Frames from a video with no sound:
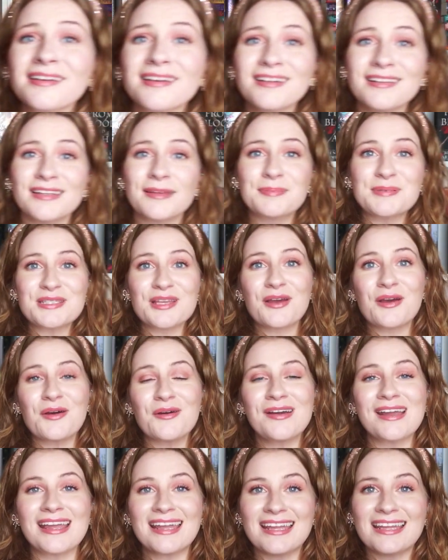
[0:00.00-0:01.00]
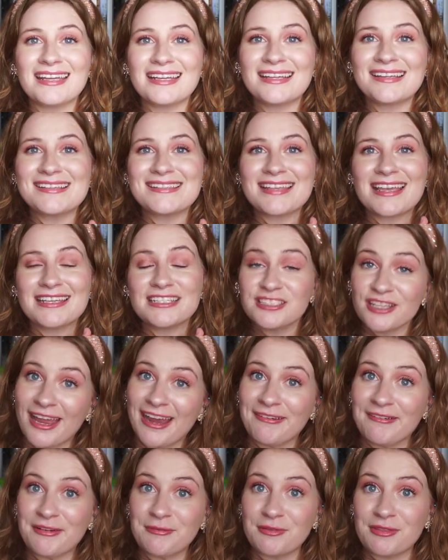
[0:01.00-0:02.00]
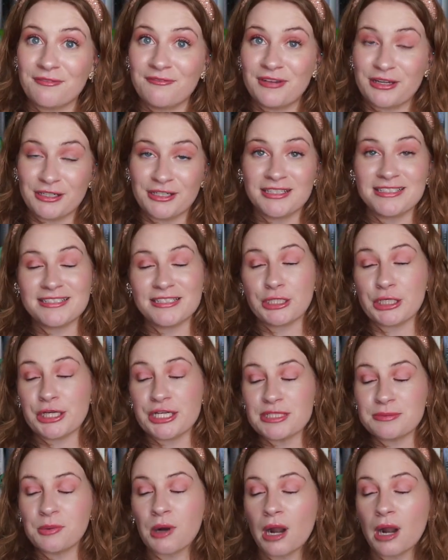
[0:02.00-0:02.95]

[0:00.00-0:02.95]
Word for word: Calypso is a siren with a very serious